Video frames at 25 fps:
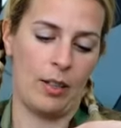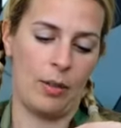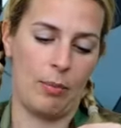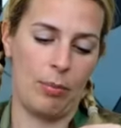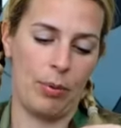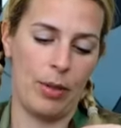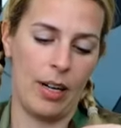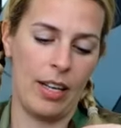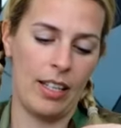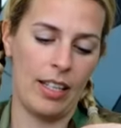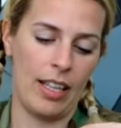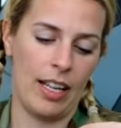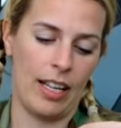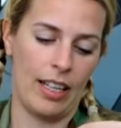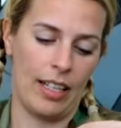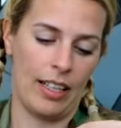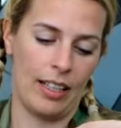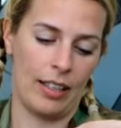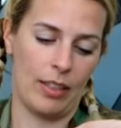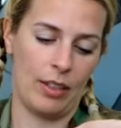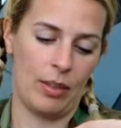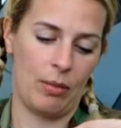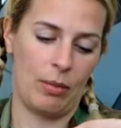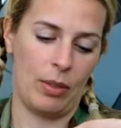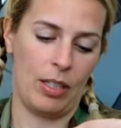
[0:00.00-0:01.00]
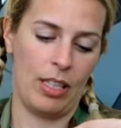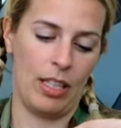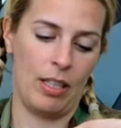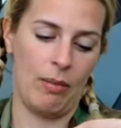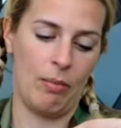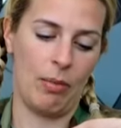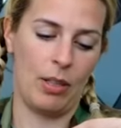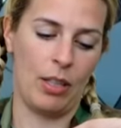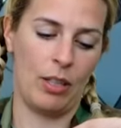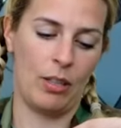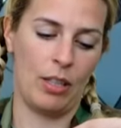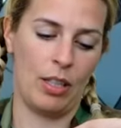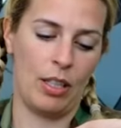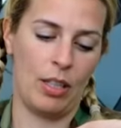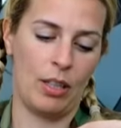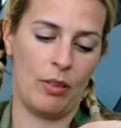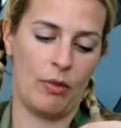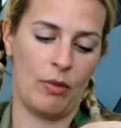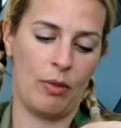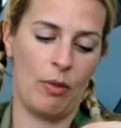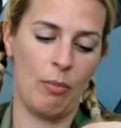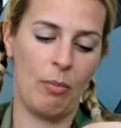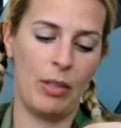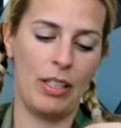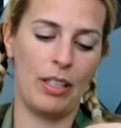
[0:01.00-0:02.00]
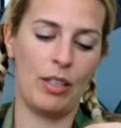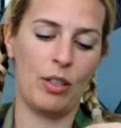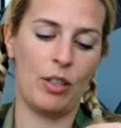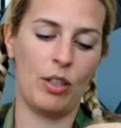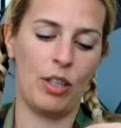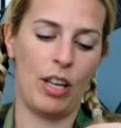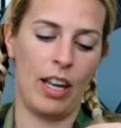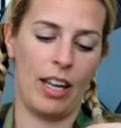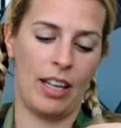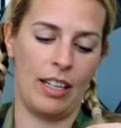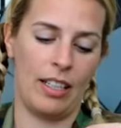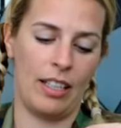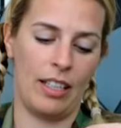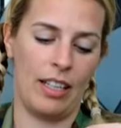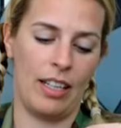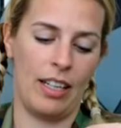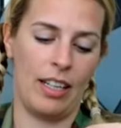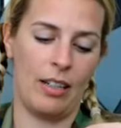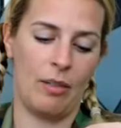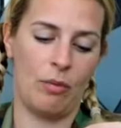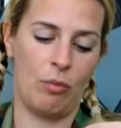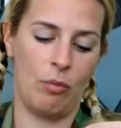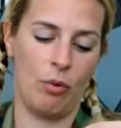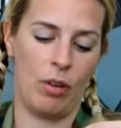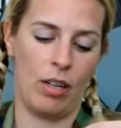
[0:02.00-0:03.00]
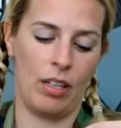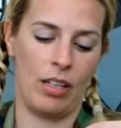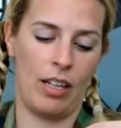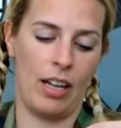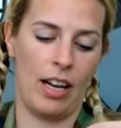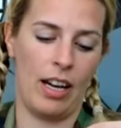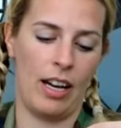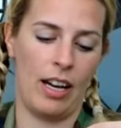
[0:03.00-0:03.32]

Surprise Alex when he emerges from his shed in 1